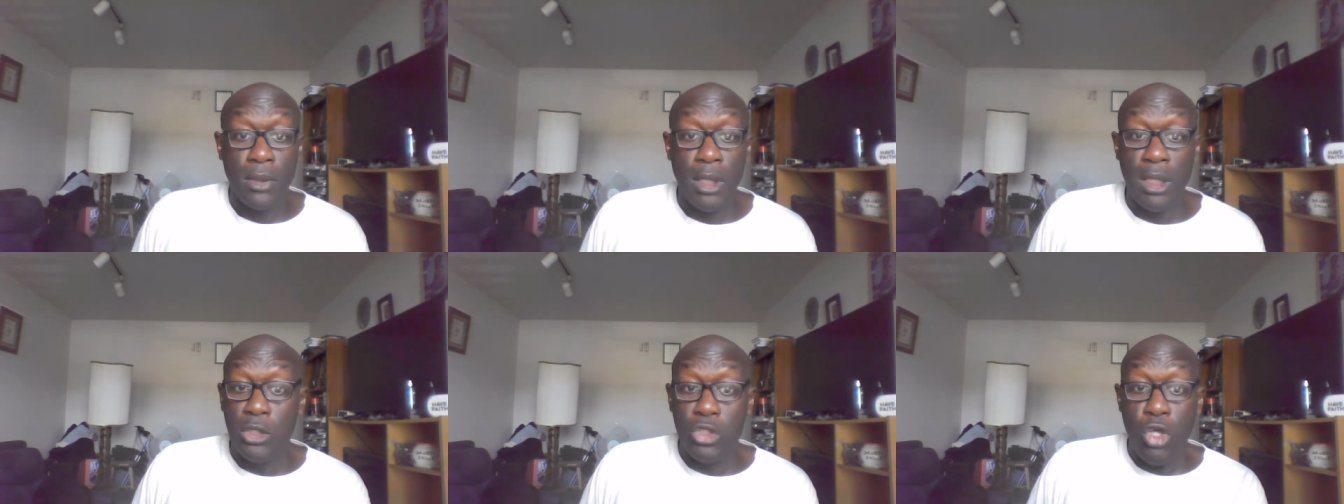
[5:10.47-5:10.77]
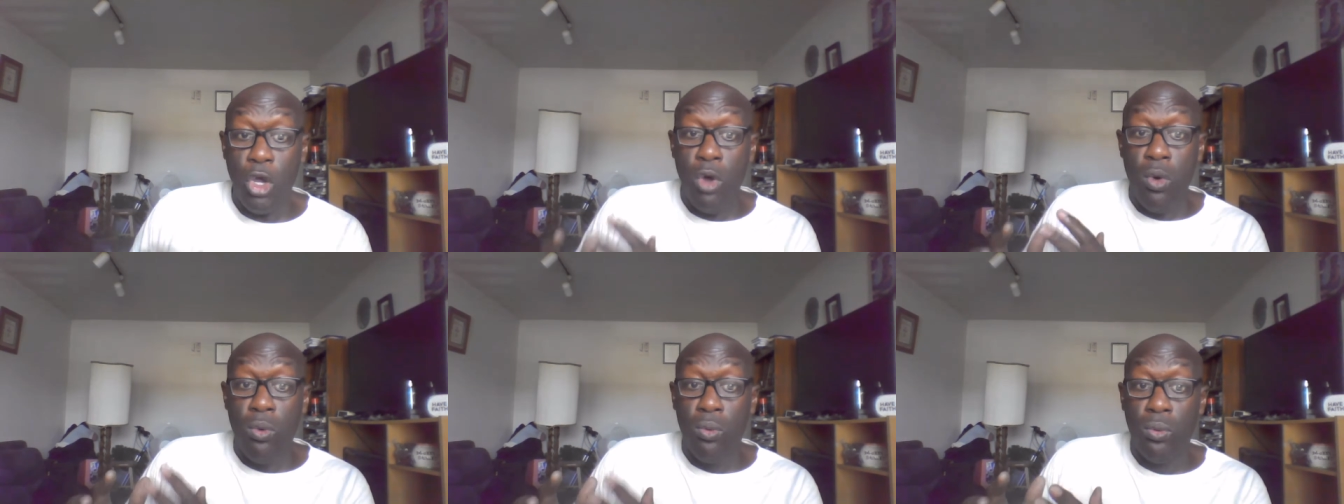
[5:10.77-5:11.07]
And
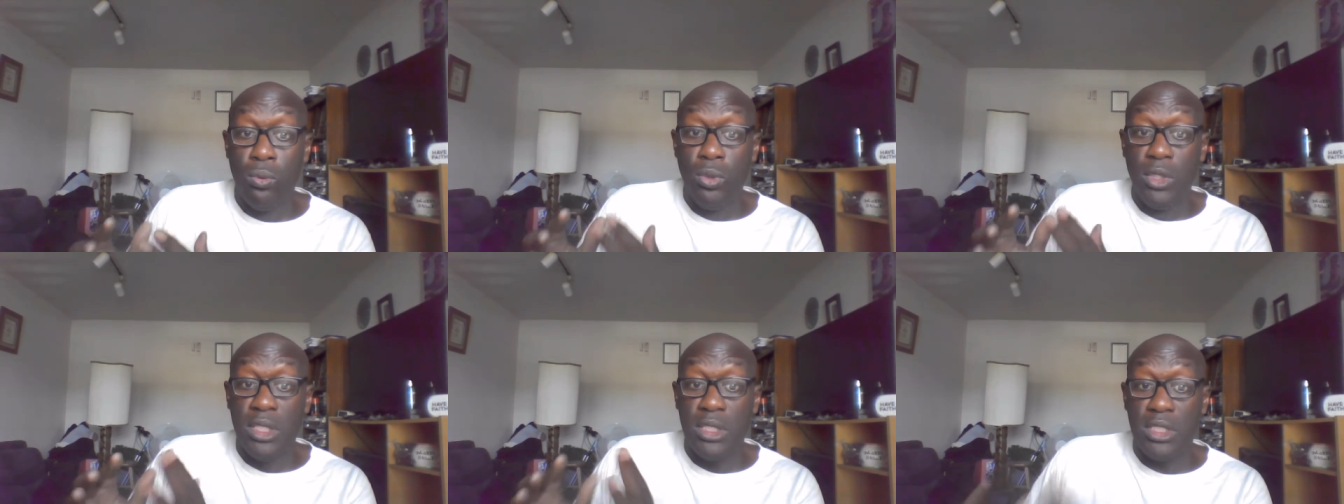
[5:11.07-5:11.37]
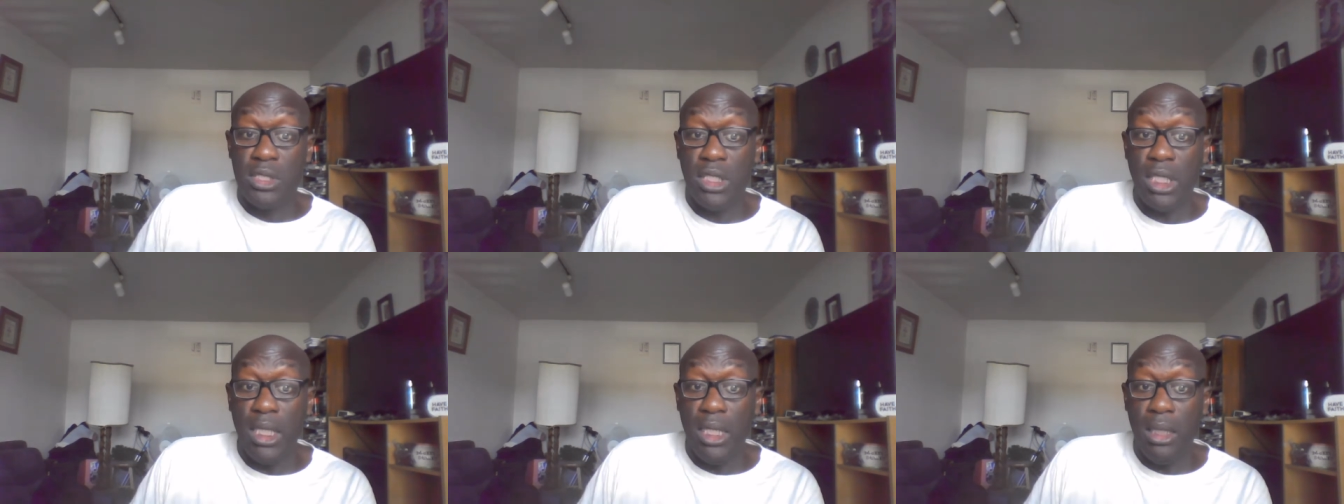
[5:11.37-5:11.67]
so we
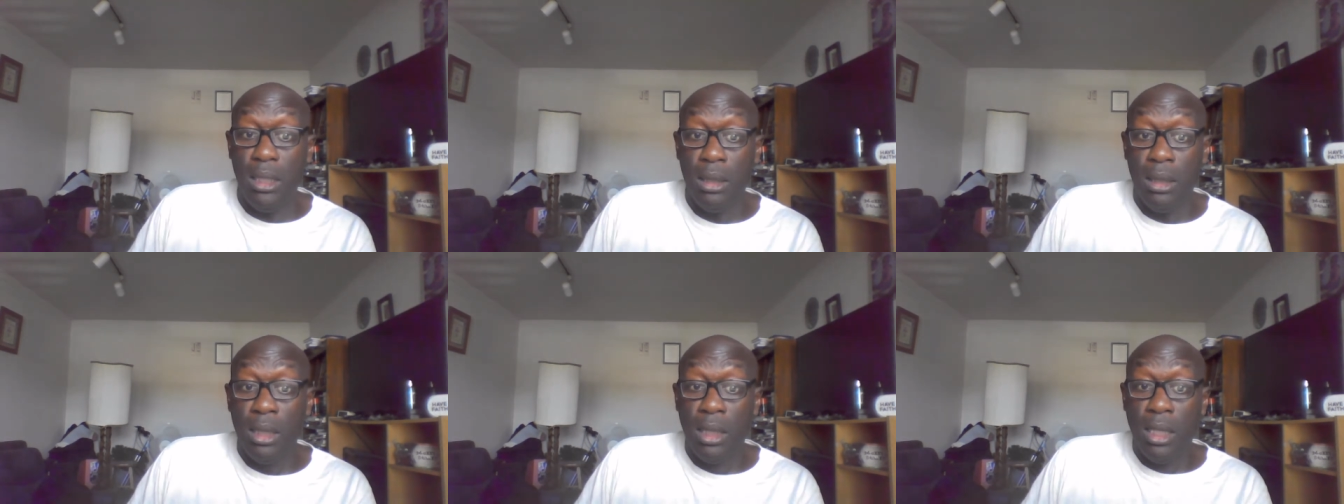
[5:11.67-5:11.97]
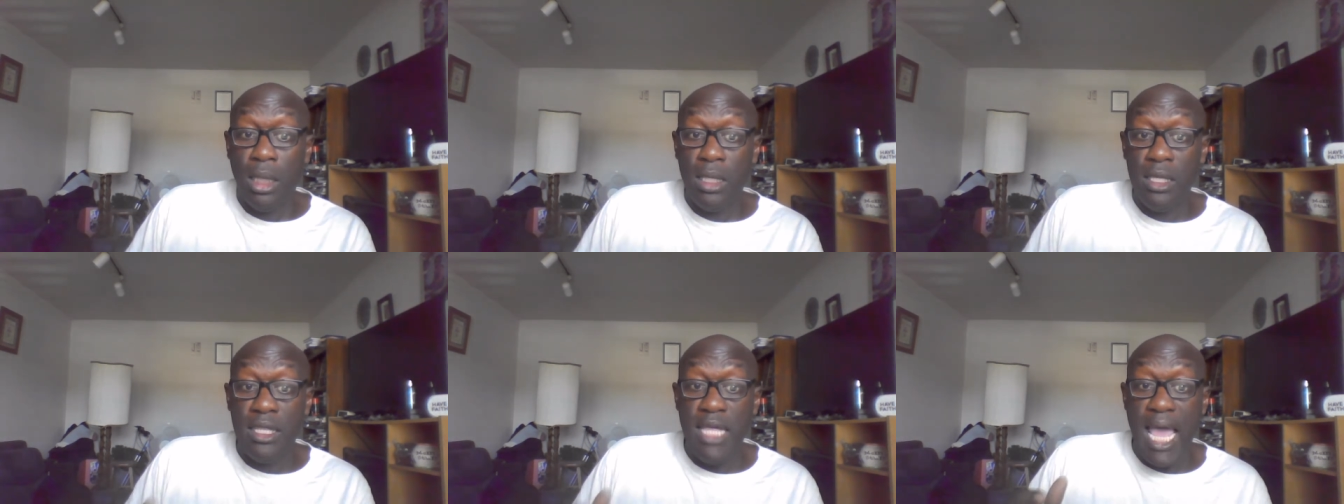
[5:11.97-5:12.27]
see
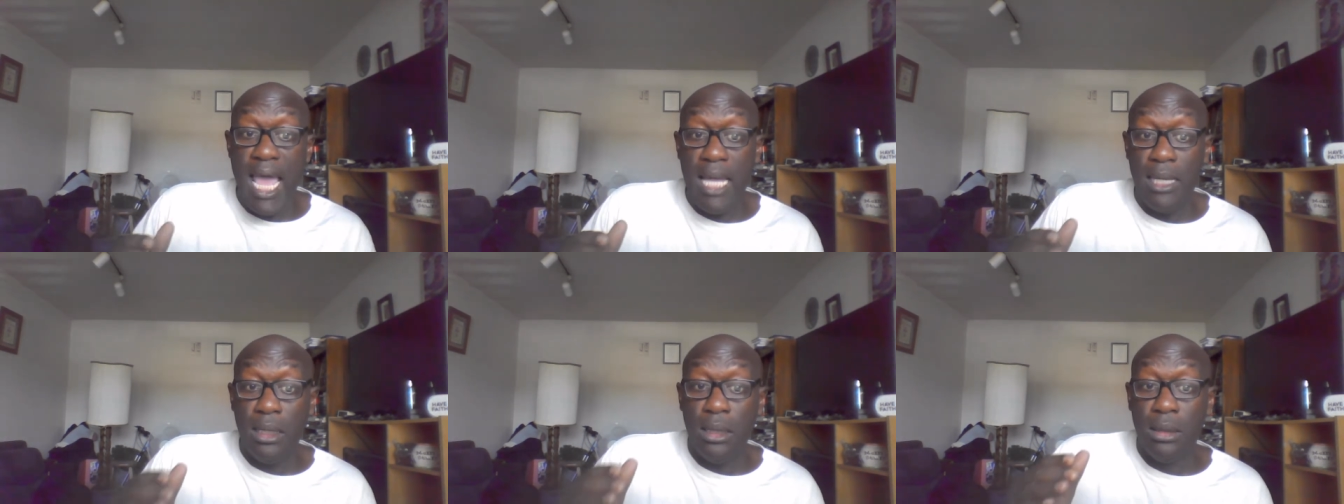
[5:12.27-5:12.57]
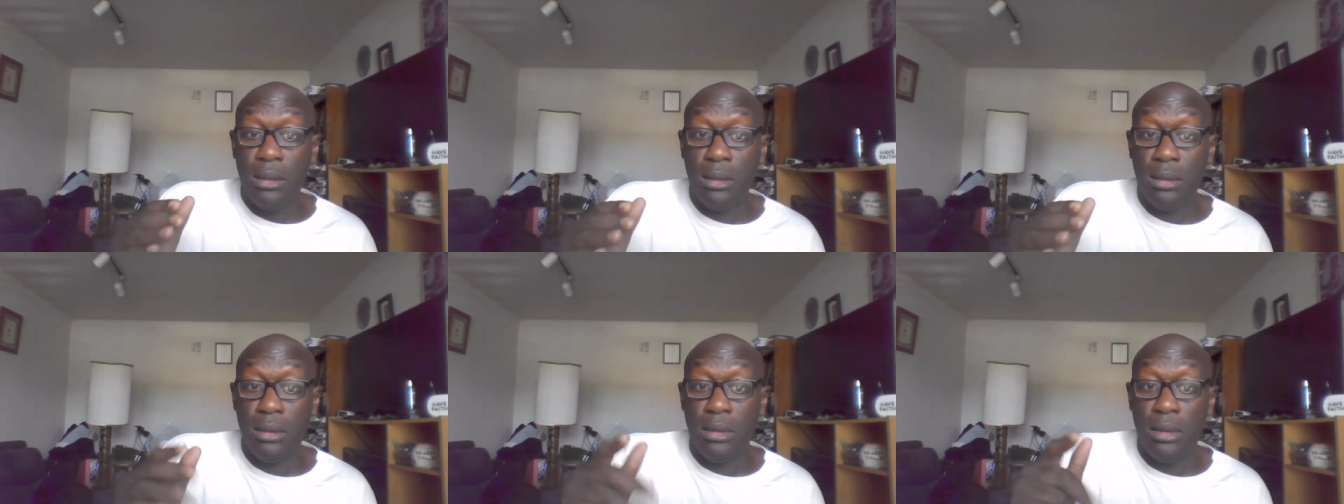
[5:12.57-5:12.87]
that
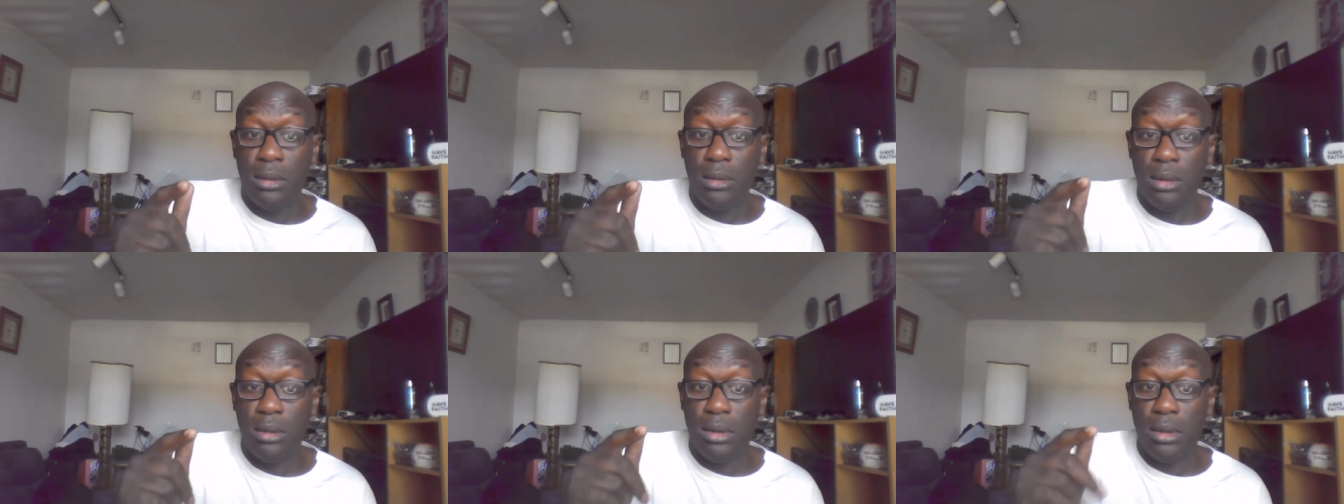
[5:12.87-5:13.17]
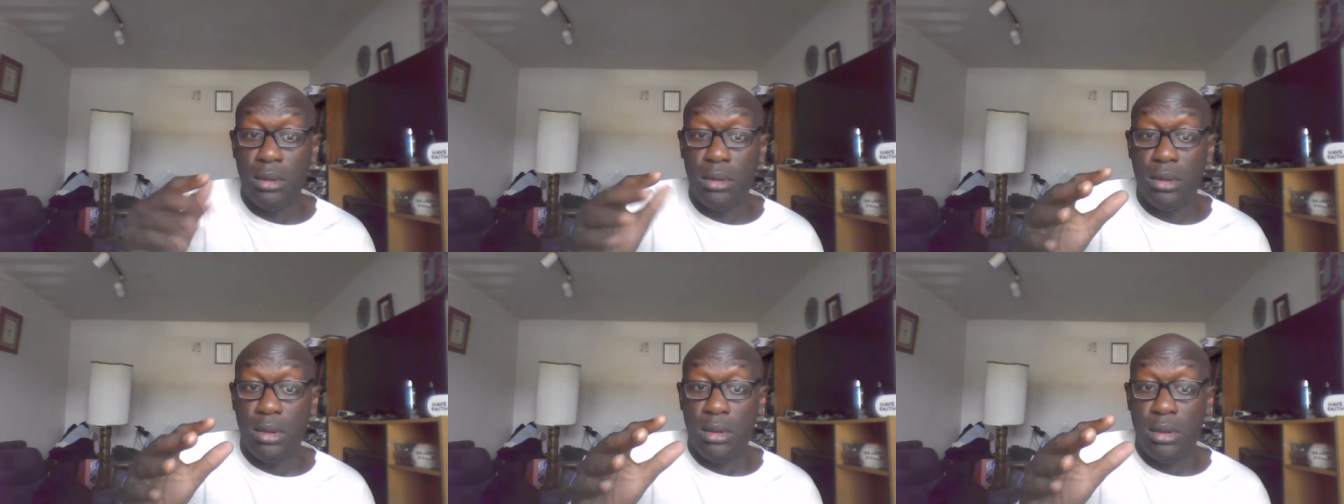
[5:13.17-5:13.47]
the
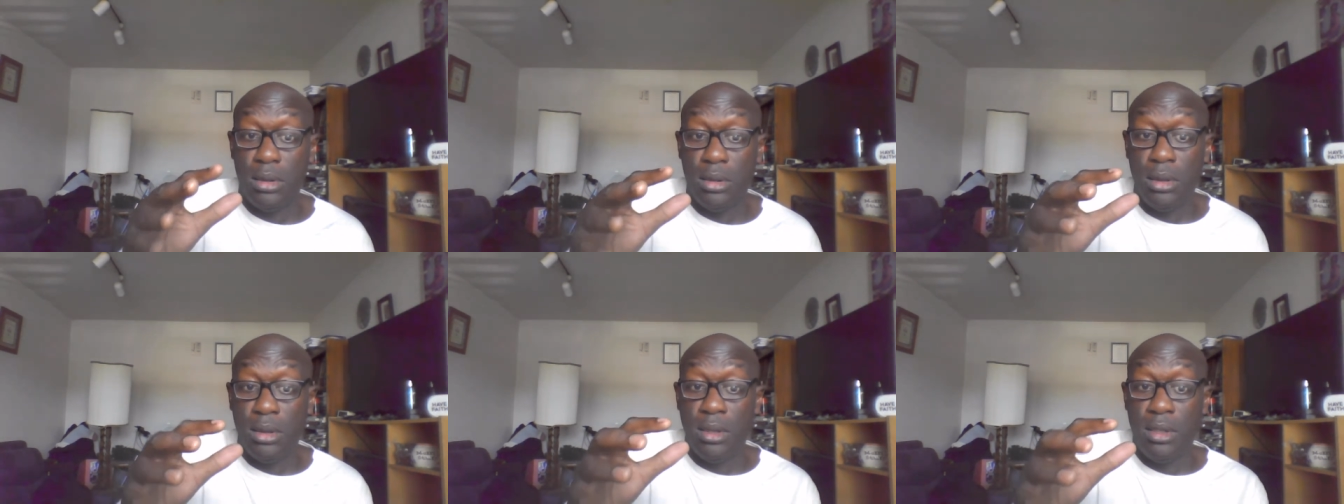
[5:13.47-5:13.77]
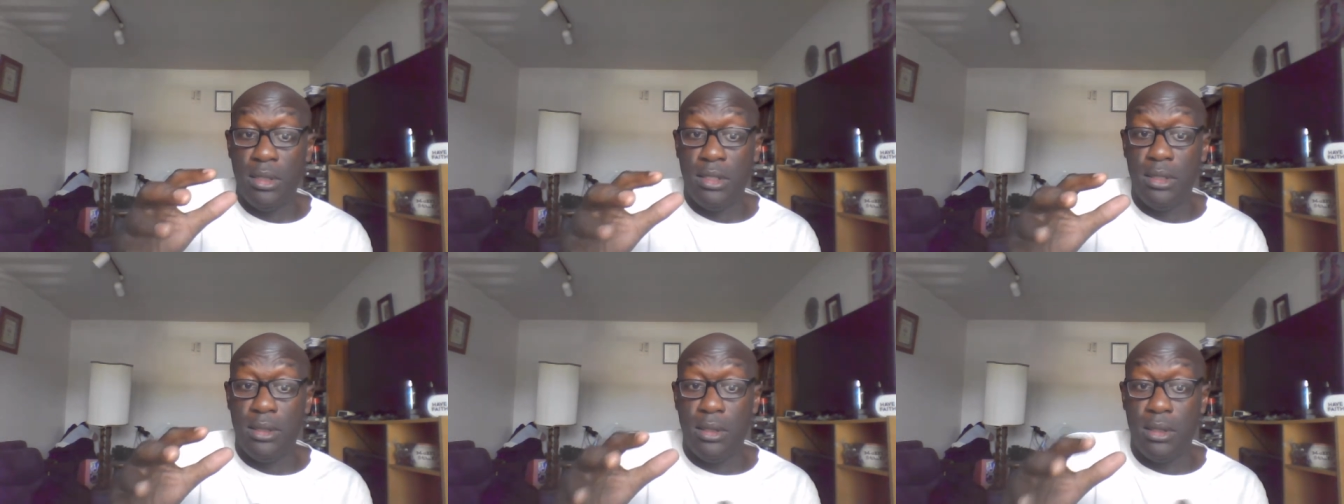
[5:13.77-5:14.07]
the
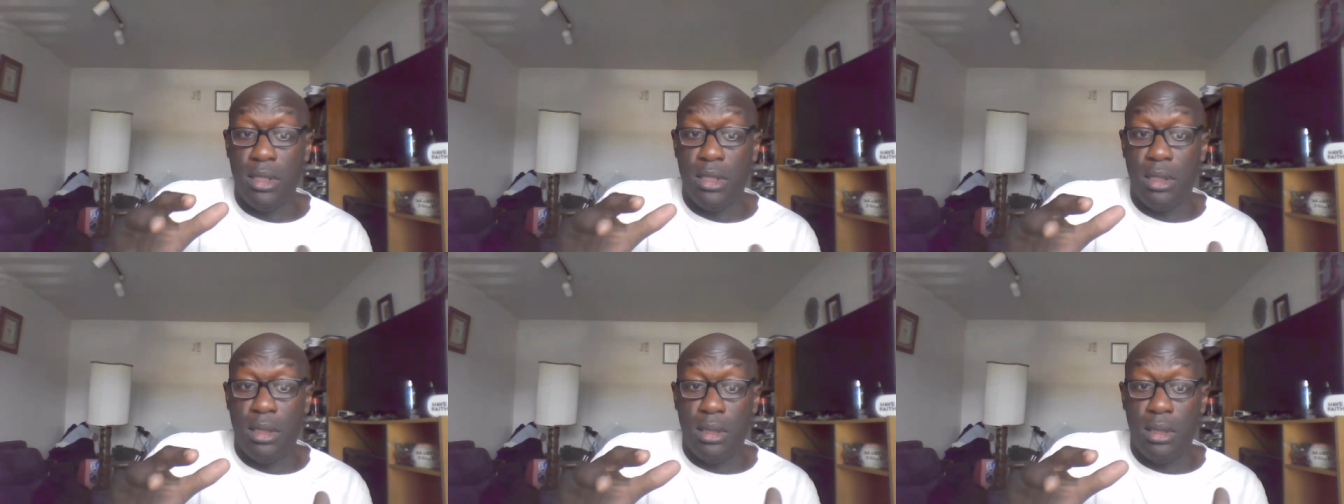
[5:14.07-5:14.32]
the, the,